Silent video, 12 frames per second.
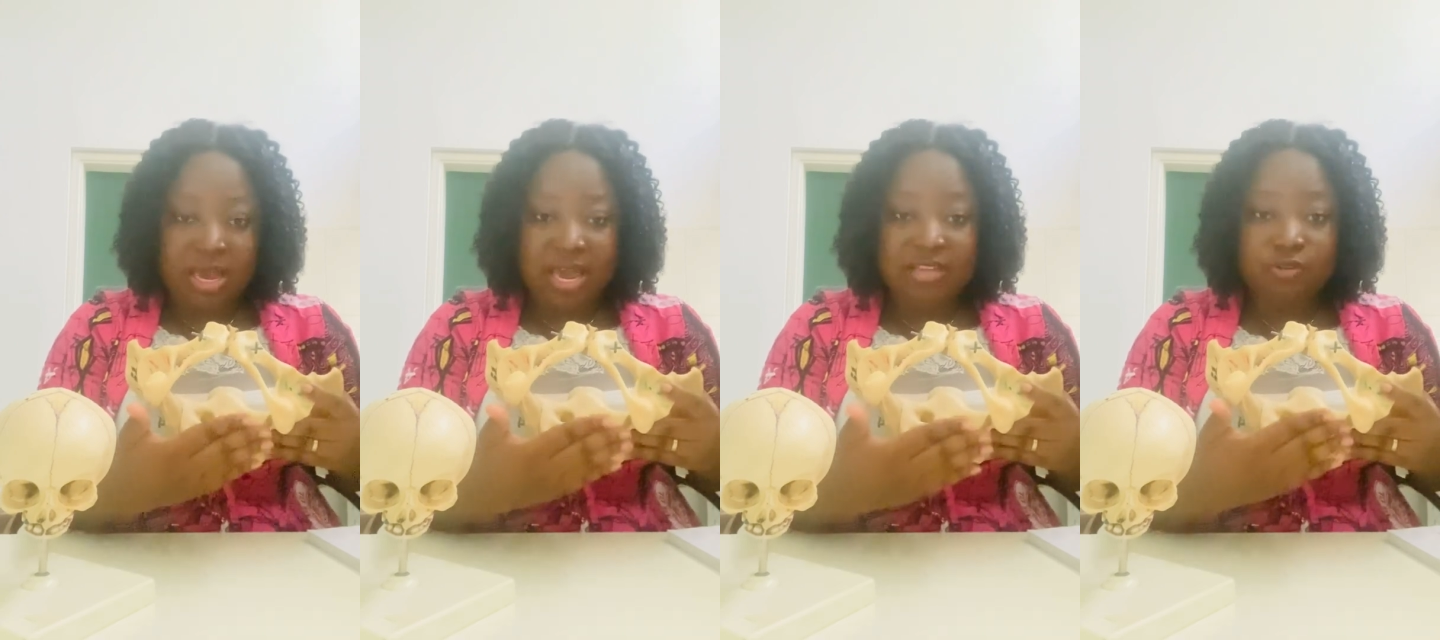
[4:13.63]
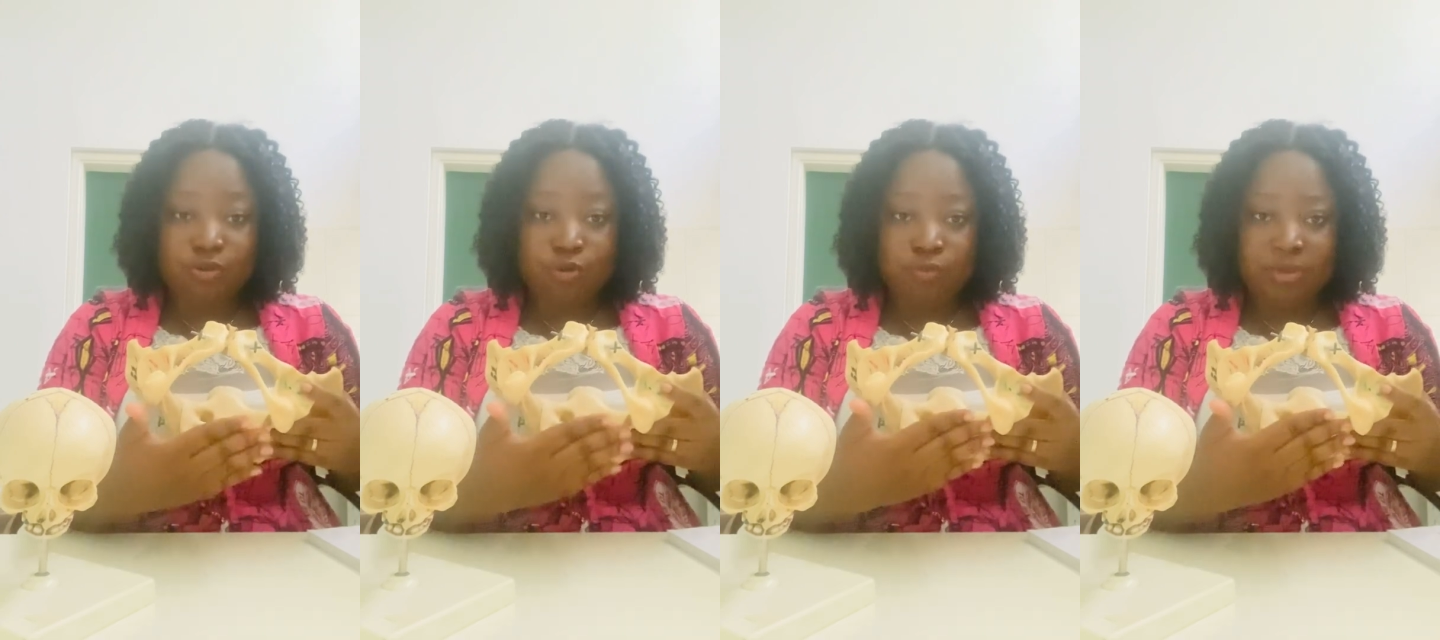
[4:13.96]

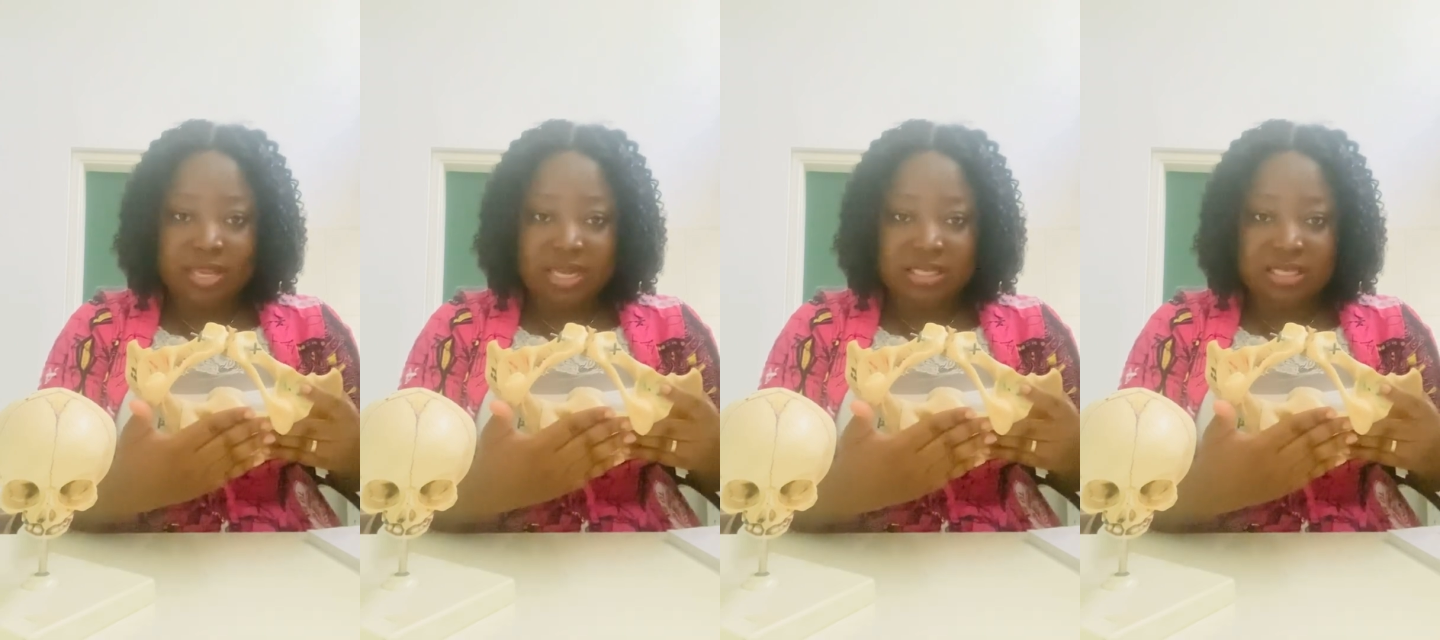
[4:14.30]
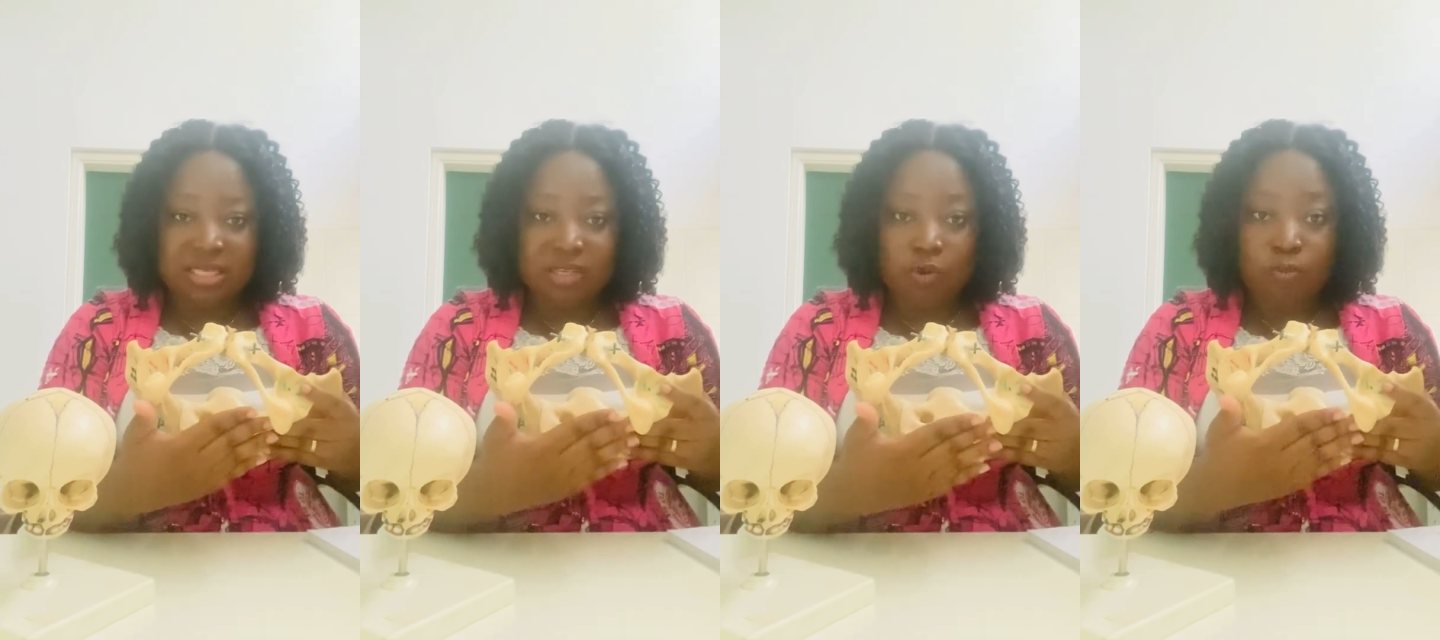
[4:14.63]
assume that
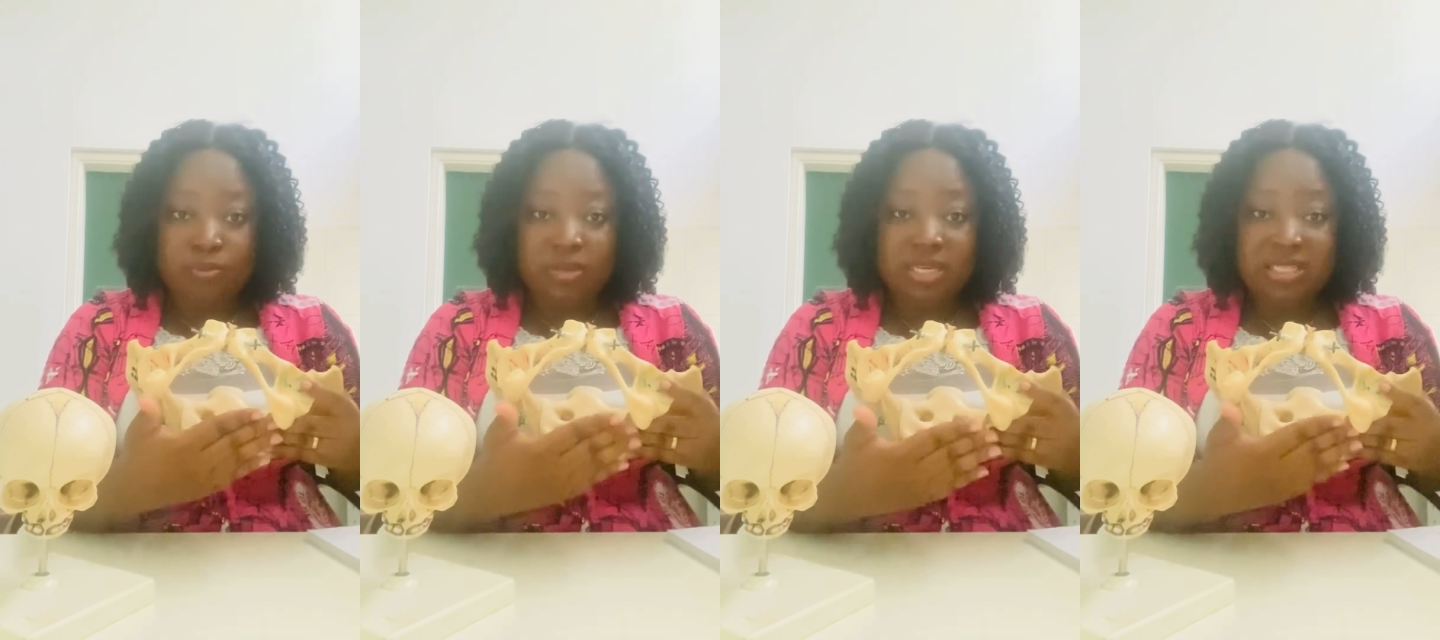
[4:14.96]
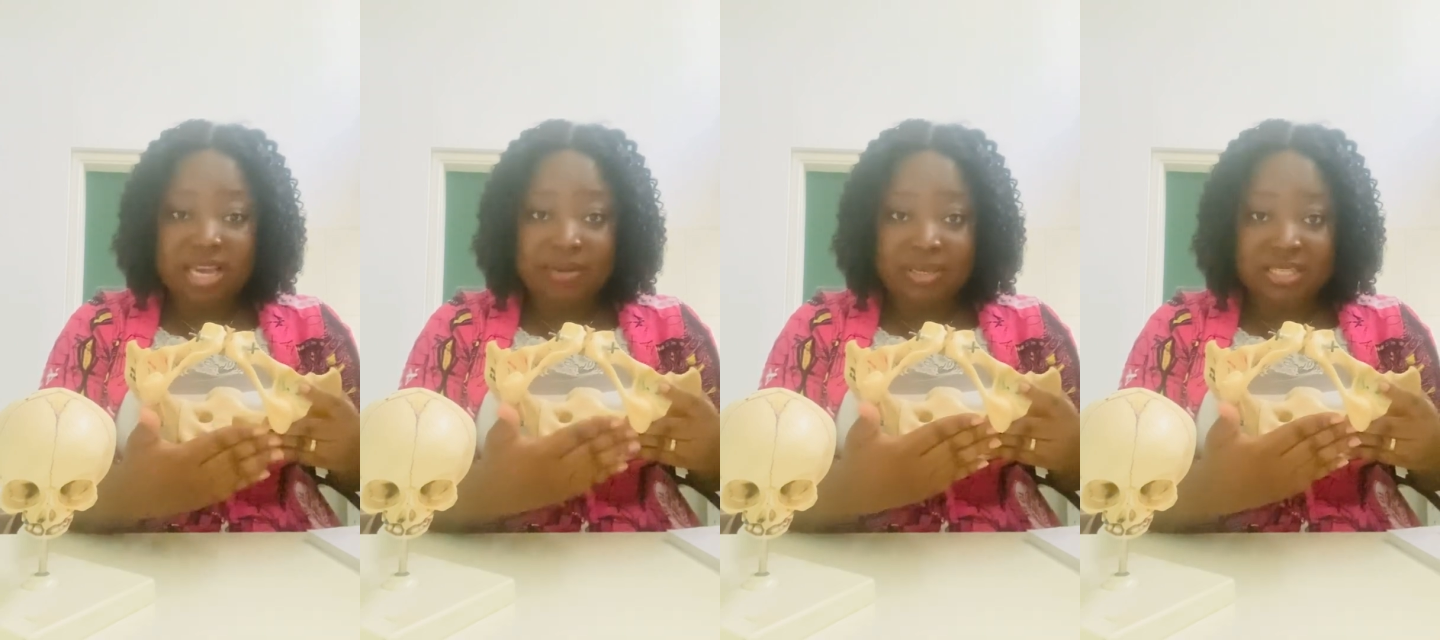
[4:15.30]
the oblique
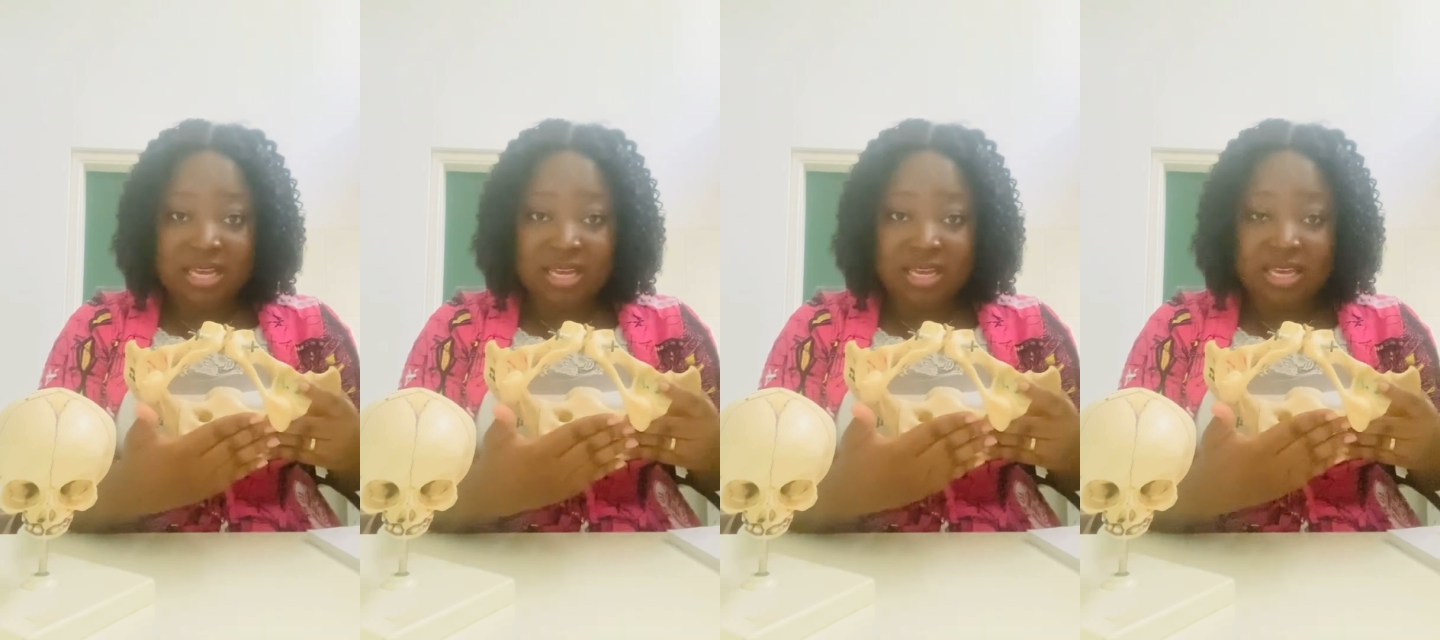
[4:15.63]
diameter